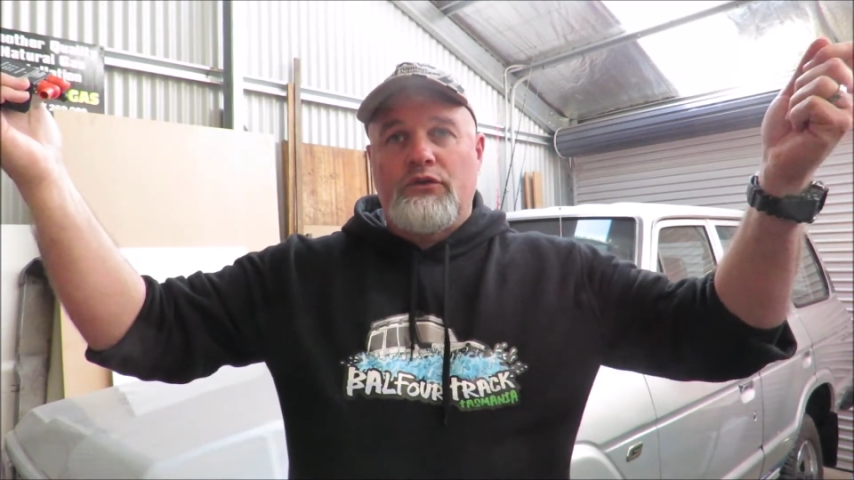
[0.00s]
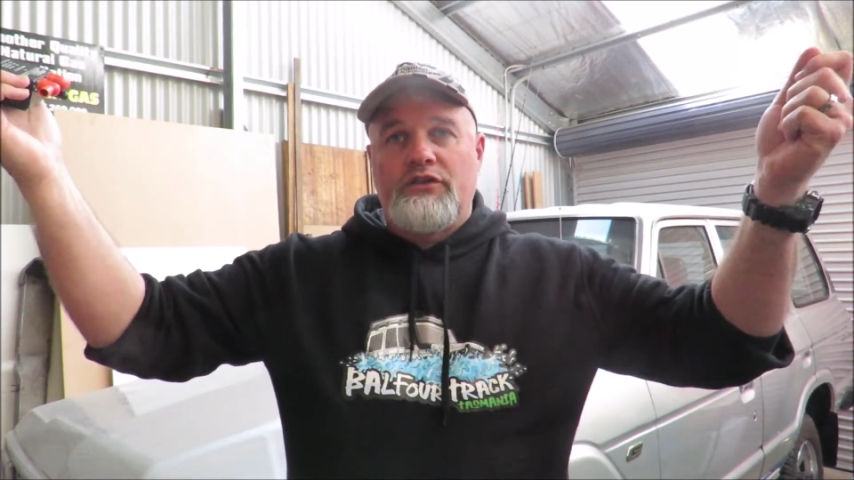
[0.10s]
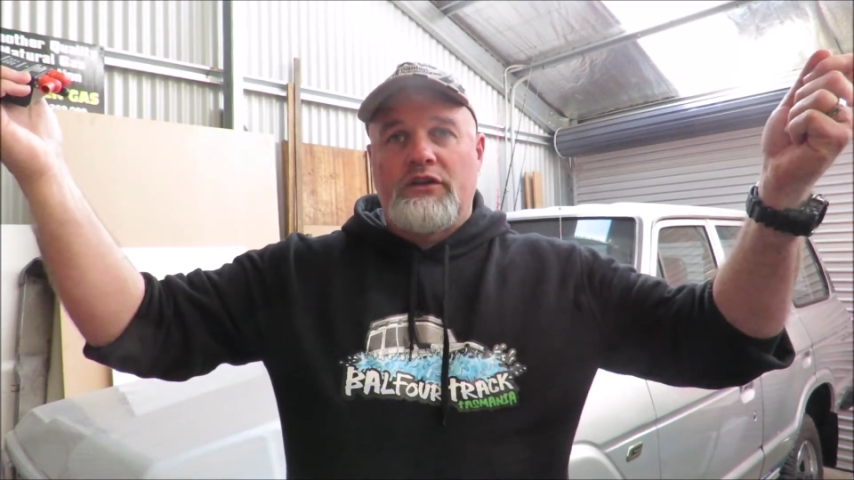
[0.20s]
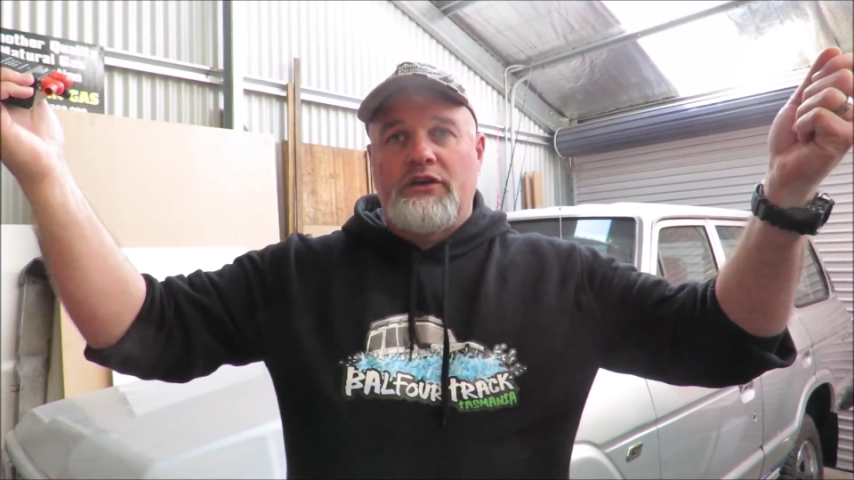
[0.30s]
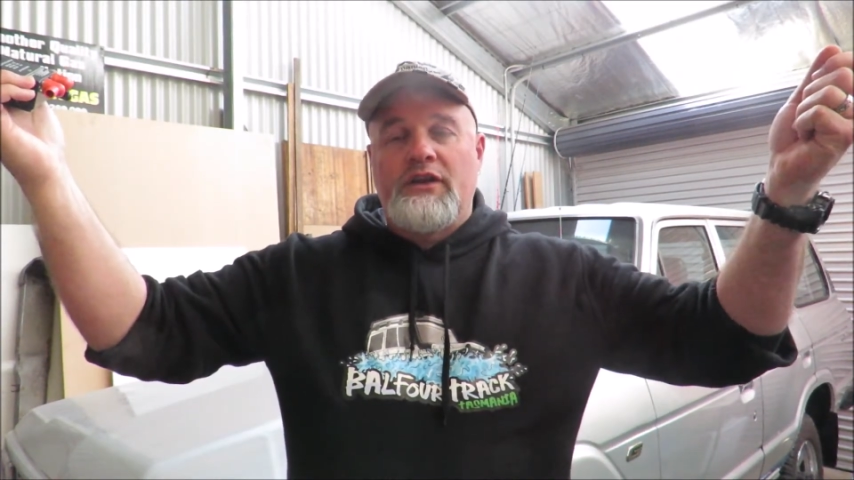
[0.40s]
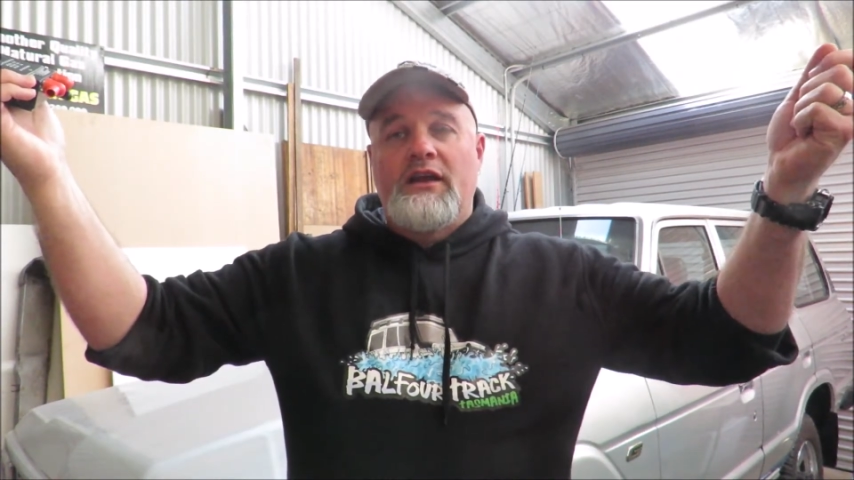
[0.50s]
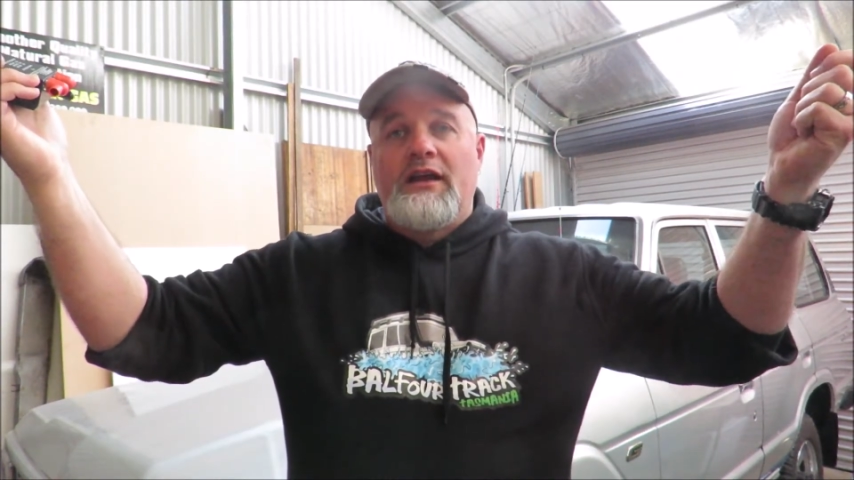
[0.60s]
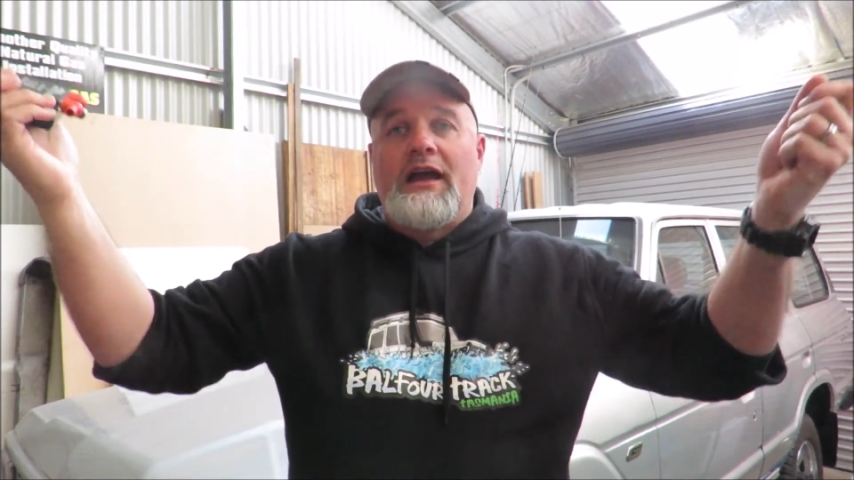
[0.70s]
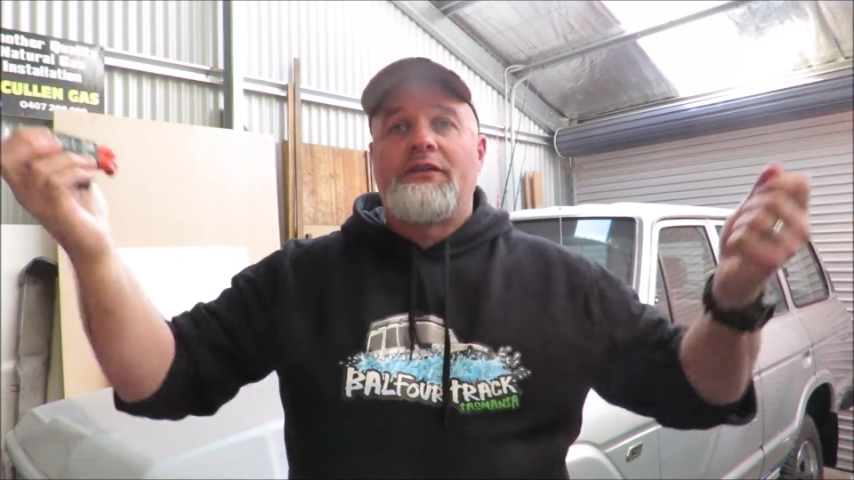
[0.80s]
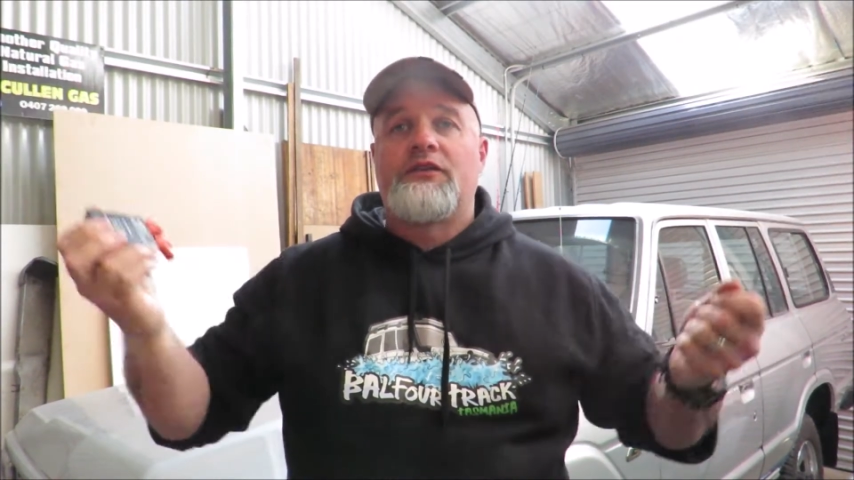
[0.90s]
auxiliary,
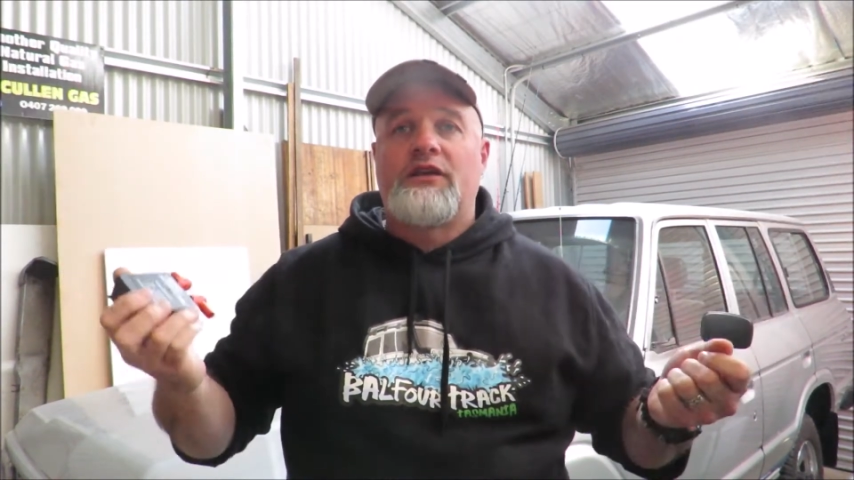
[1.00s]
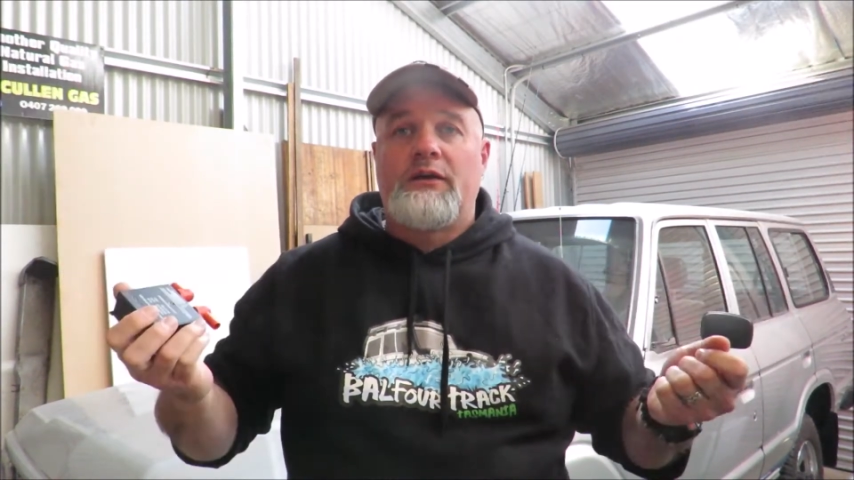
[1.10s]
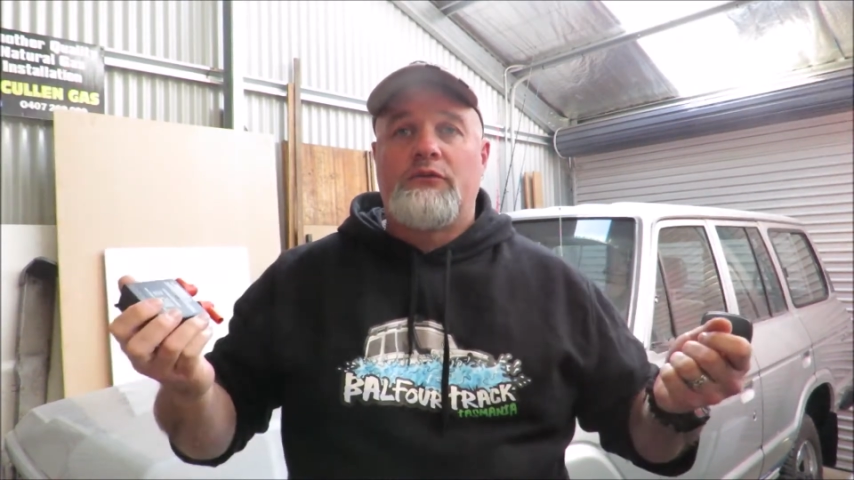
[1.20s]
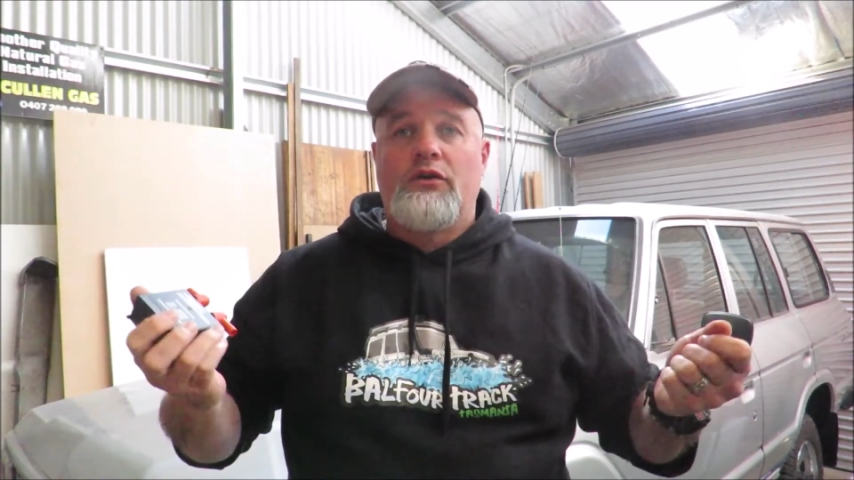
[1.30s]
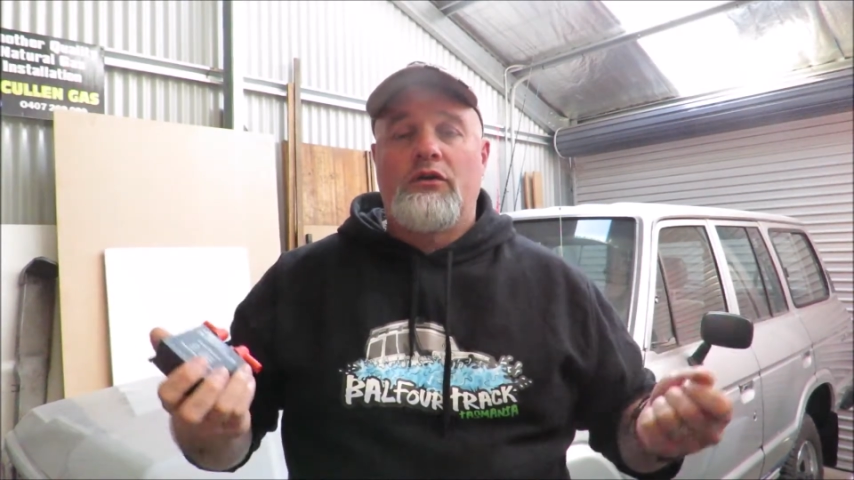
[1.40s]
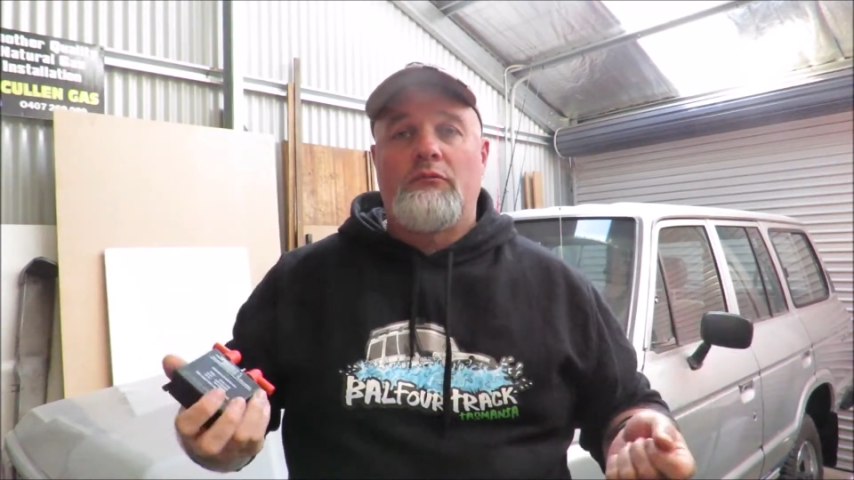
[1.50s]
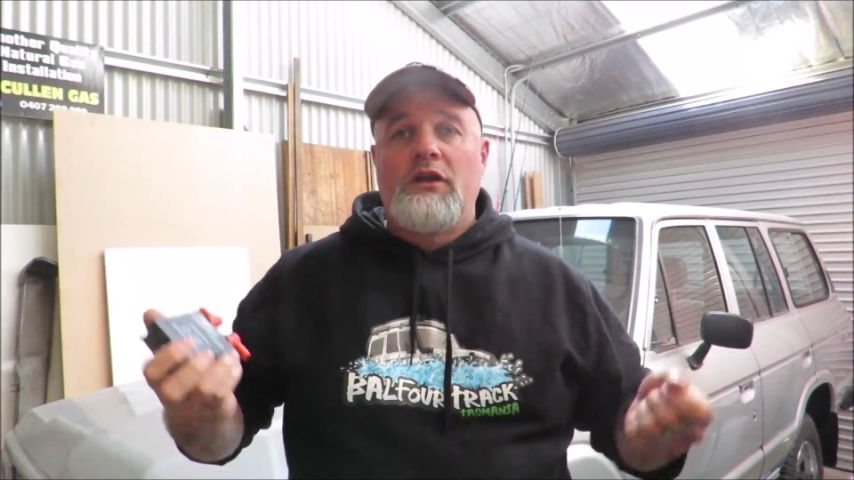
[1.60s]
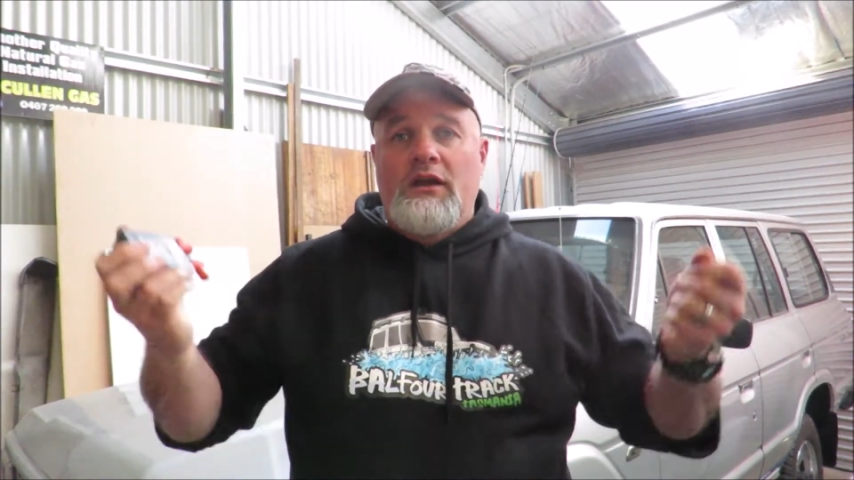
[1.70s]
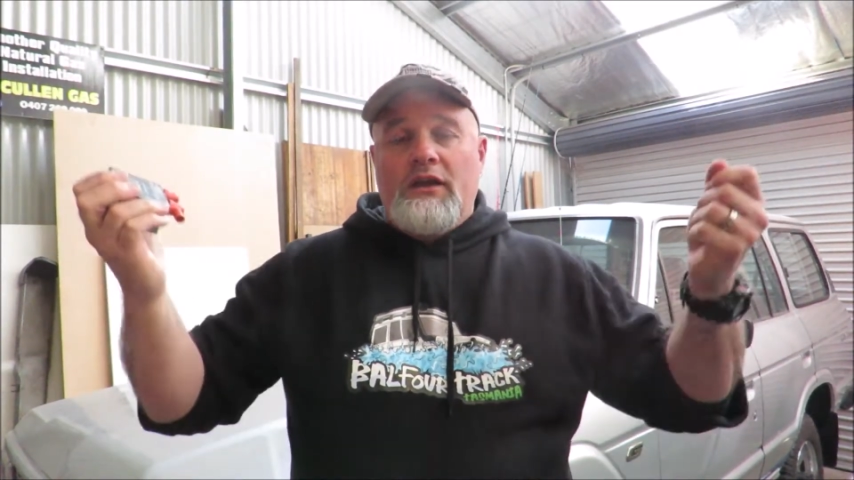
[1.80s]
at the same time.